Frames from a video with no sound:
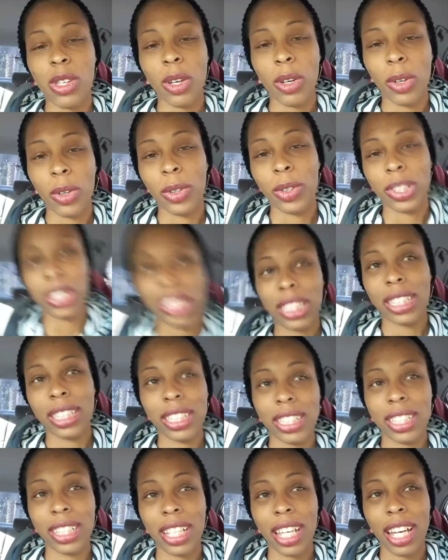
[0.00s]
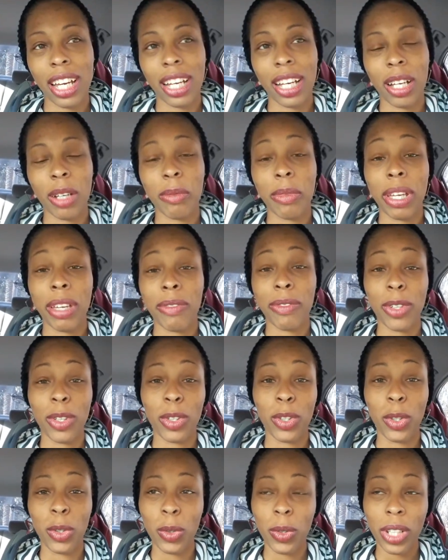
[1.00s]
So, if you're
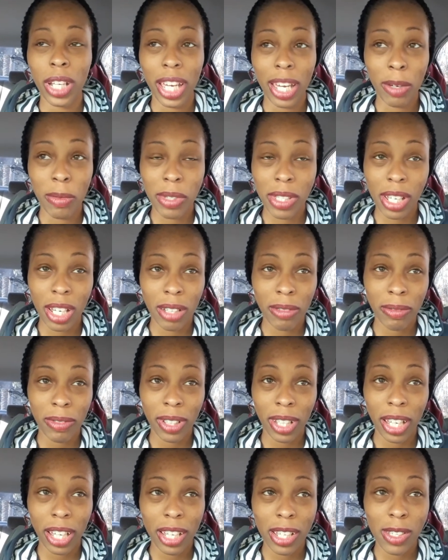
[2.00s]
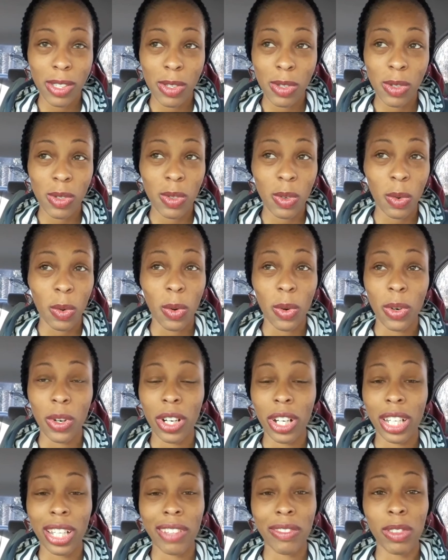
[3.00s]
new to Amazon Flex,
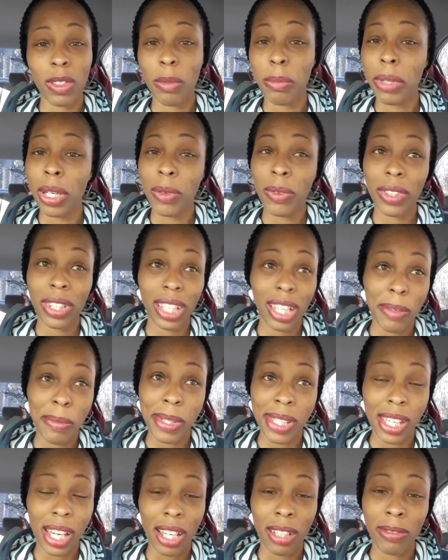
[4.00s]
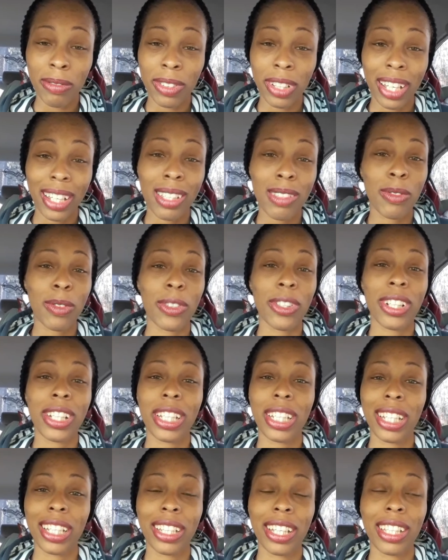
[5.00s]
or if you've been with Amazon Flex for
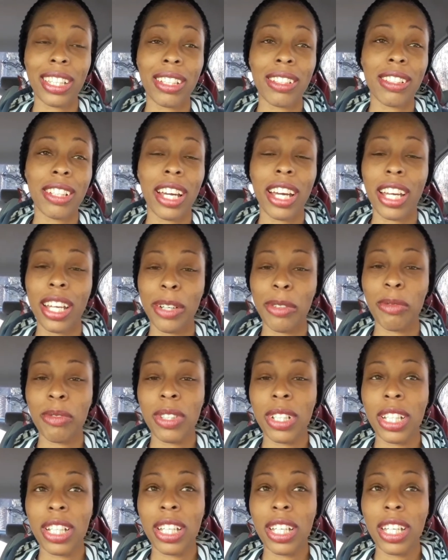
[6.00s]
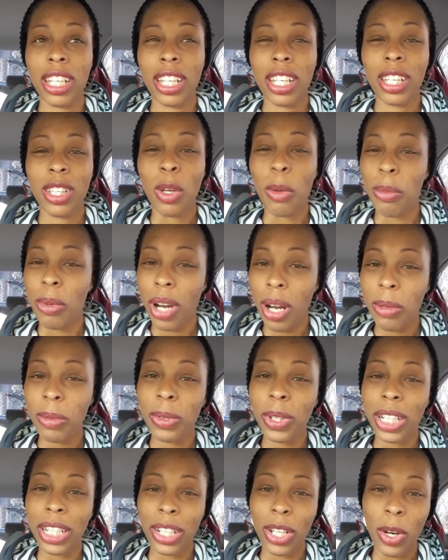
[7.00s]
any length of time, you
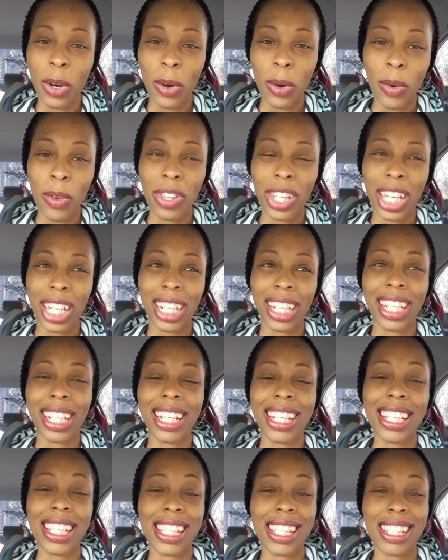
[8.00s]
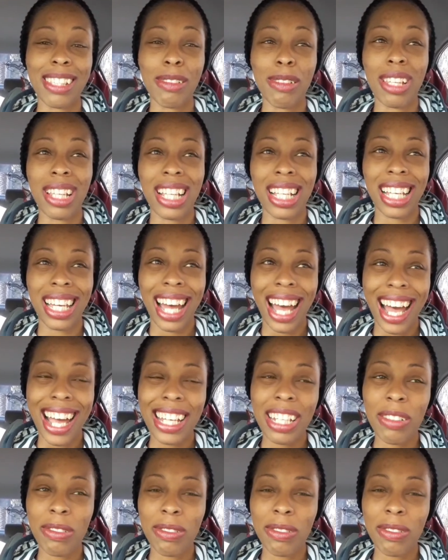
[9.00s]
probably know that it is kind